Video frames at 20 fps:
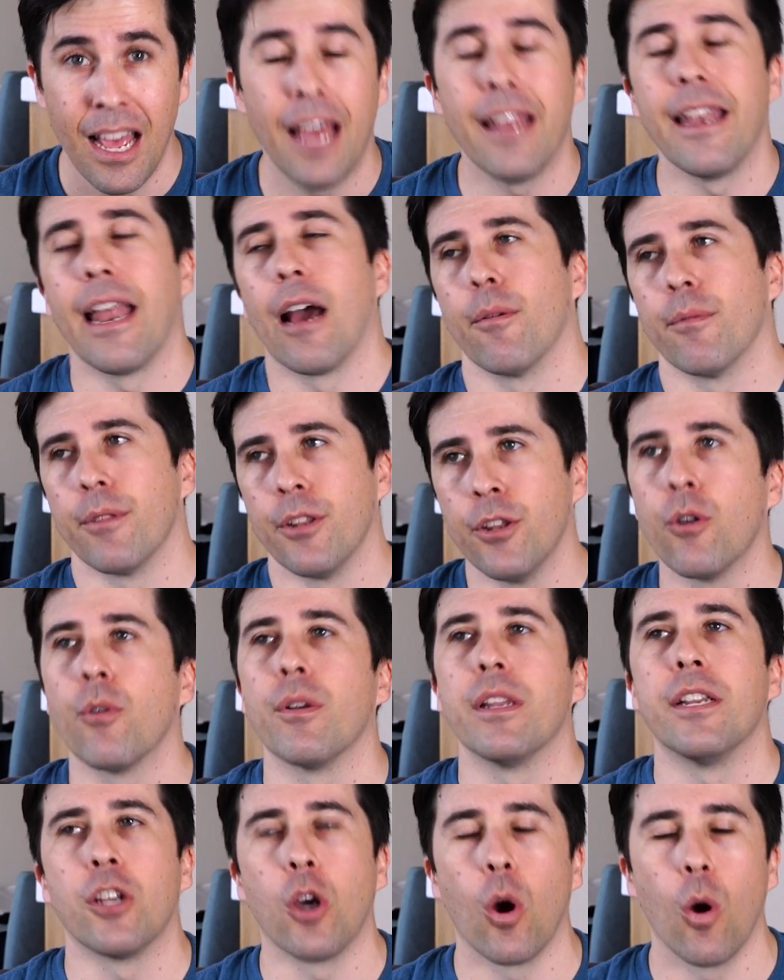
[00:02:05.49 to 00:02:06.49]
Now, you don't
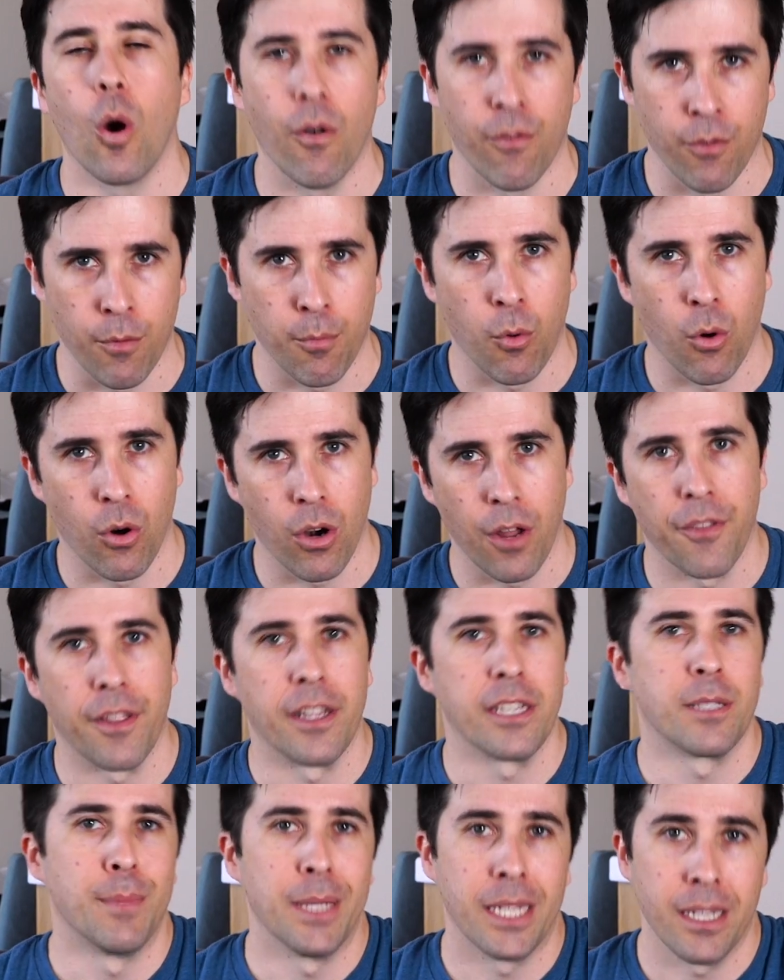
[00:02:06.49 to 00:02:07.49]
need to go overboard on
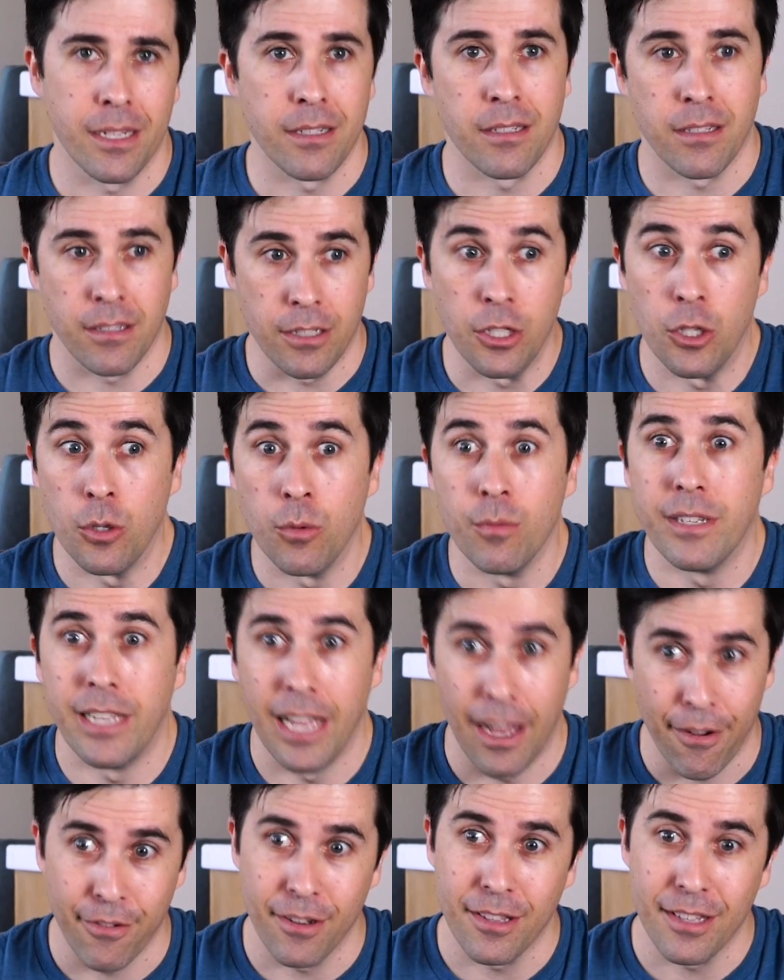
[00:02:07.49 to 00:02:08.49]
this because you
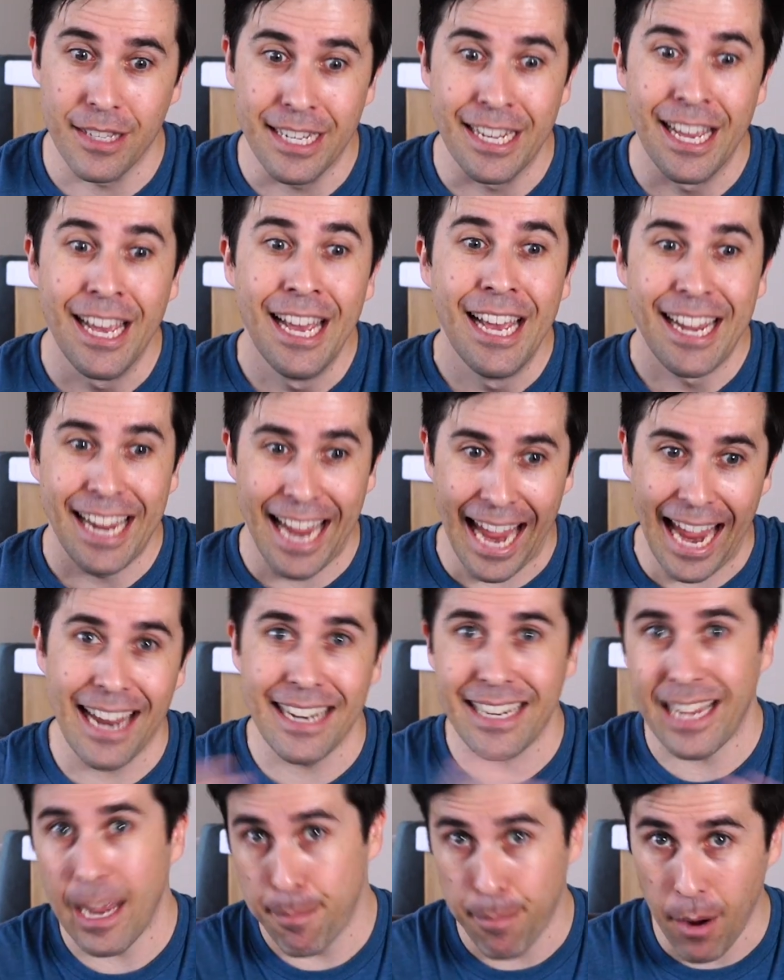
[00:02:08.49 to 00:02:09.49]
definitely
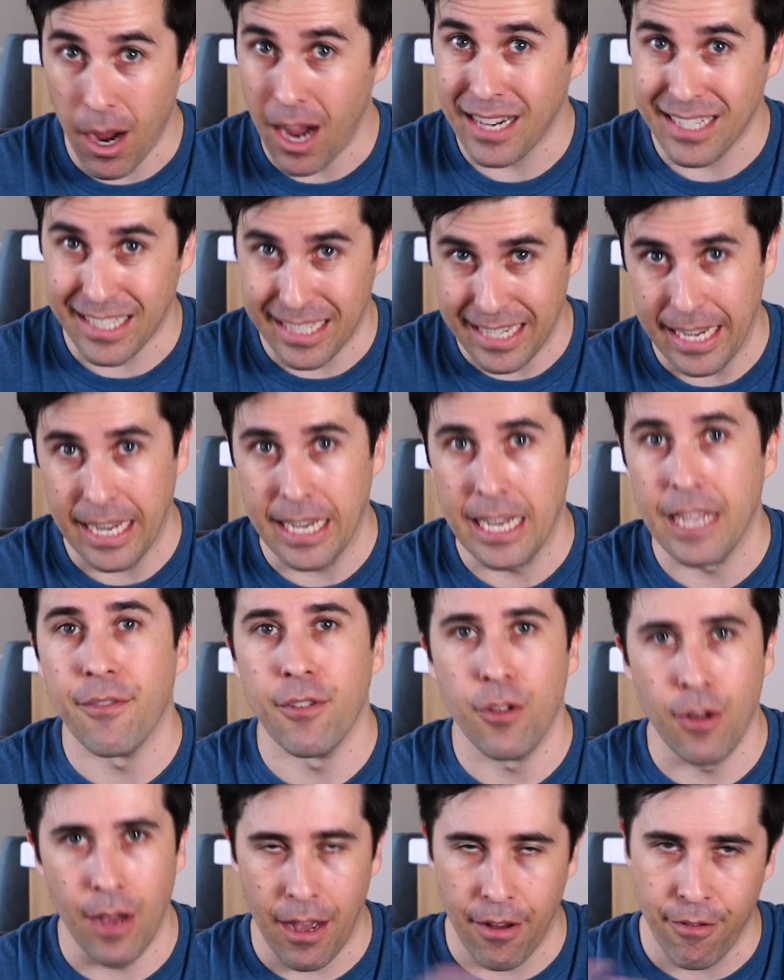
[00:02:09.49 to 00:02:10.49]
can get boxed in if
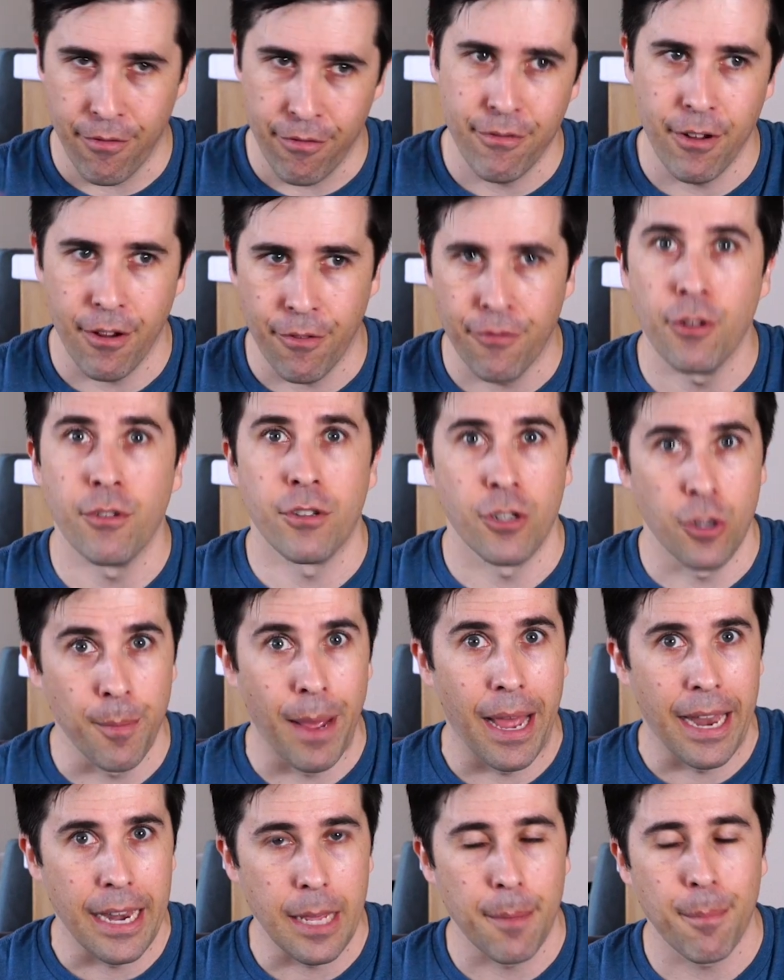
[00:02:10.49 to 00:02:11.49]
you have a few too
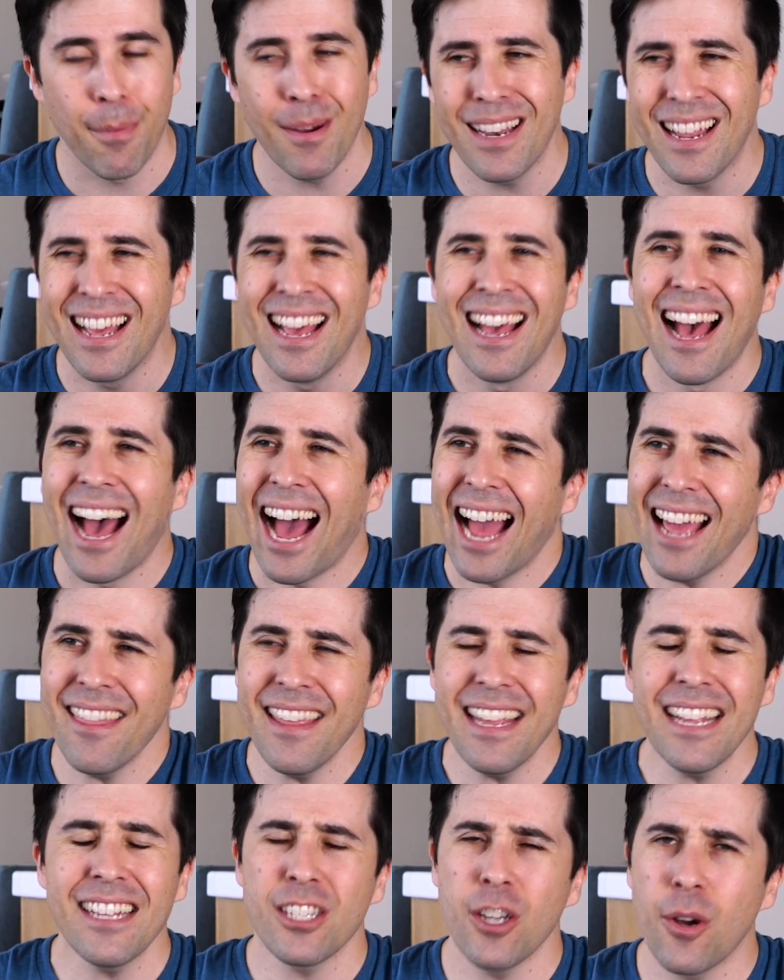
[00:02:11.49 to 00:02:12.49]
many, but I
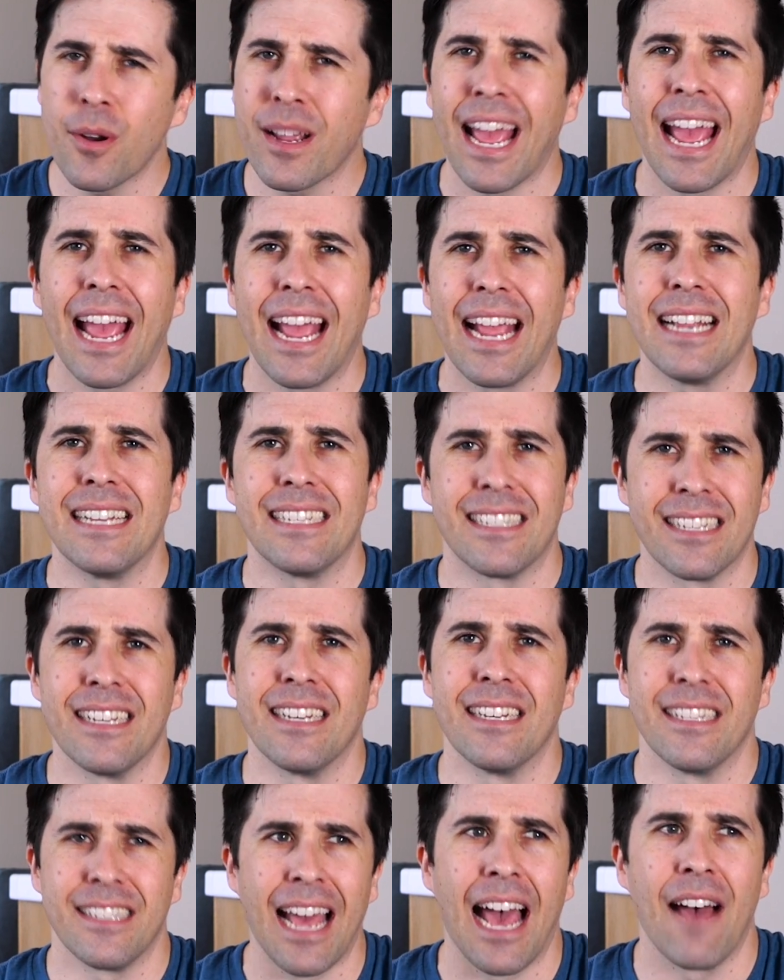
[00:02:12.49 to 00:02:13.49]
think it's okay
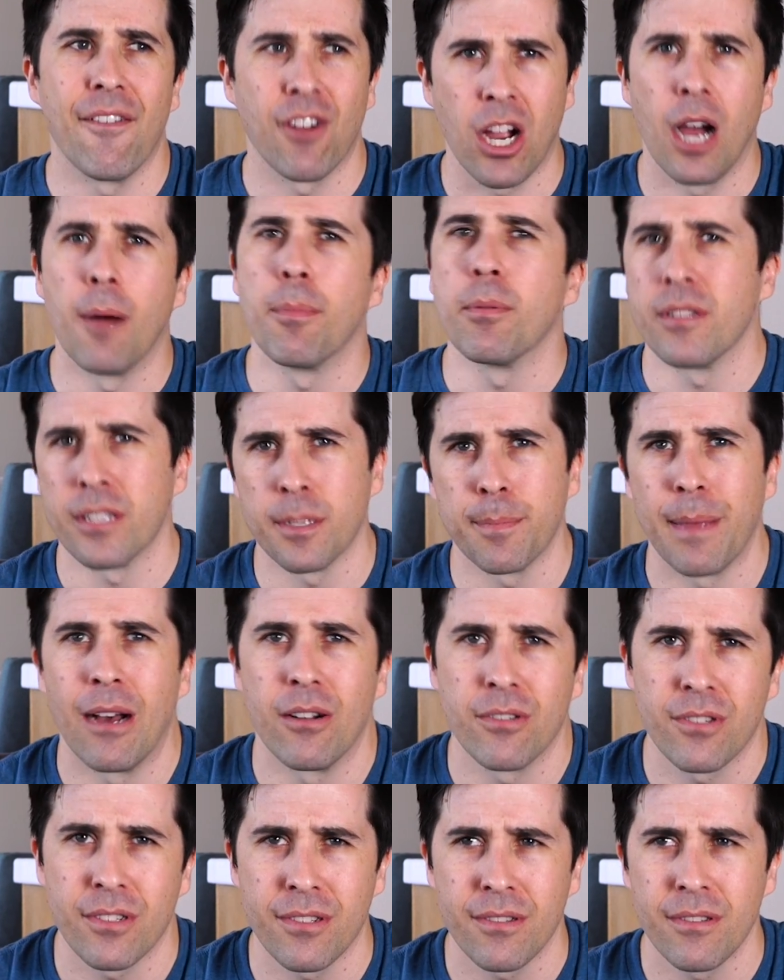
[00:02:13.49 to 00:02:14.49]
to have a couple of
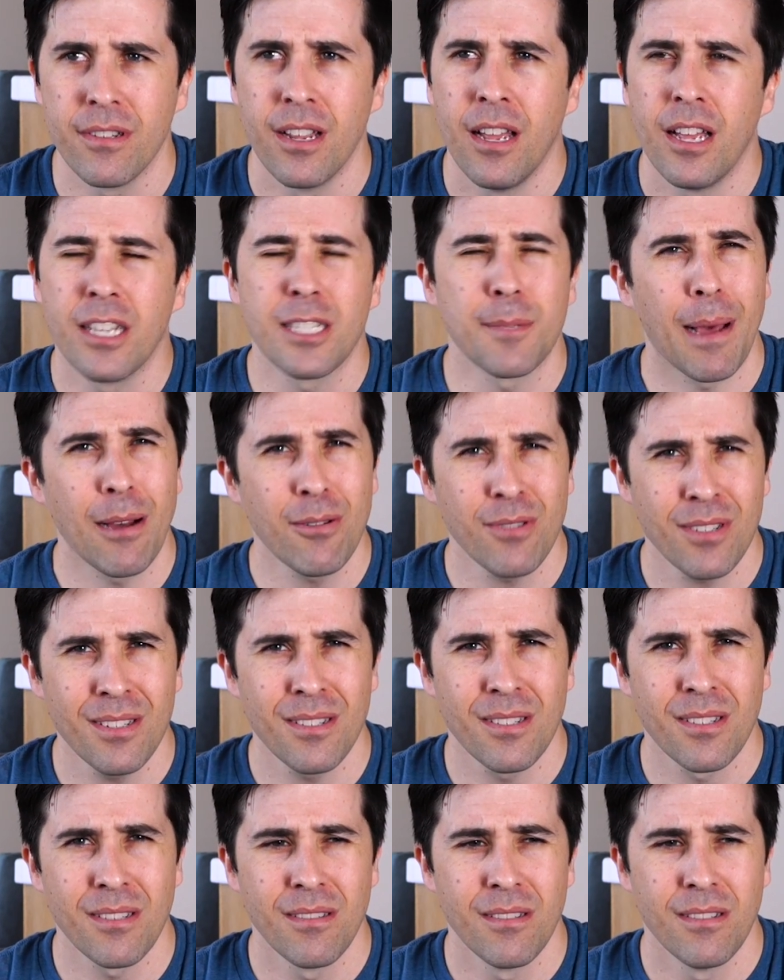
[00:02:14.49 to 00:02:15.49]
spouses.
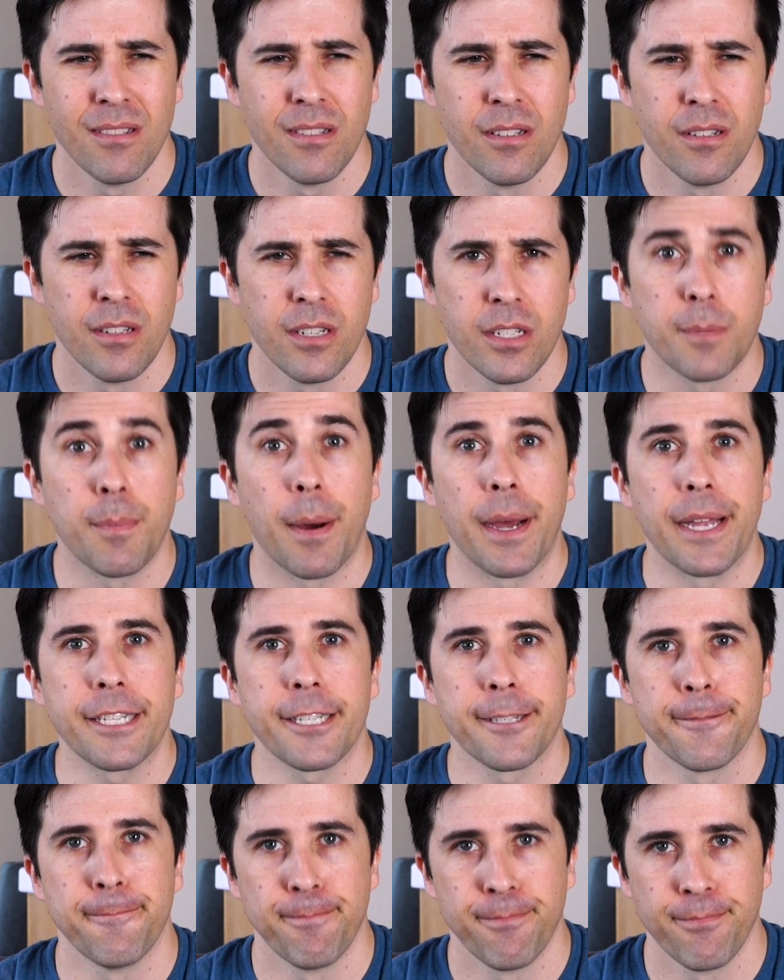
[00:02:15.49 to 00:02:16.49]
Spouses?
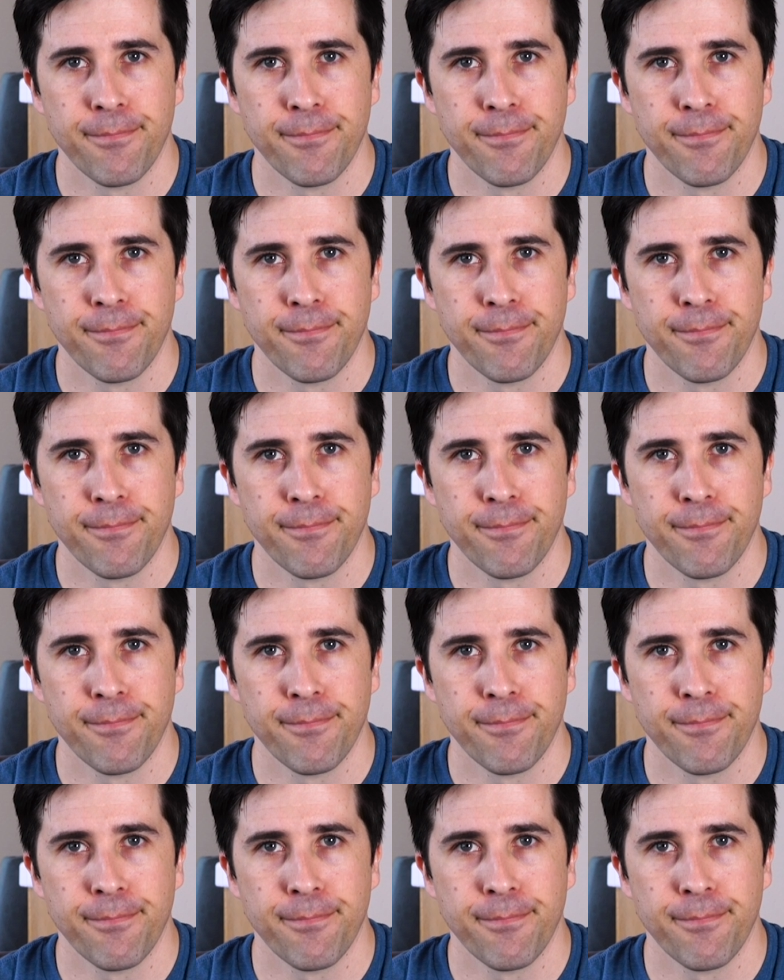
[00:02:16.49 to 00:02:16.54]
Spice.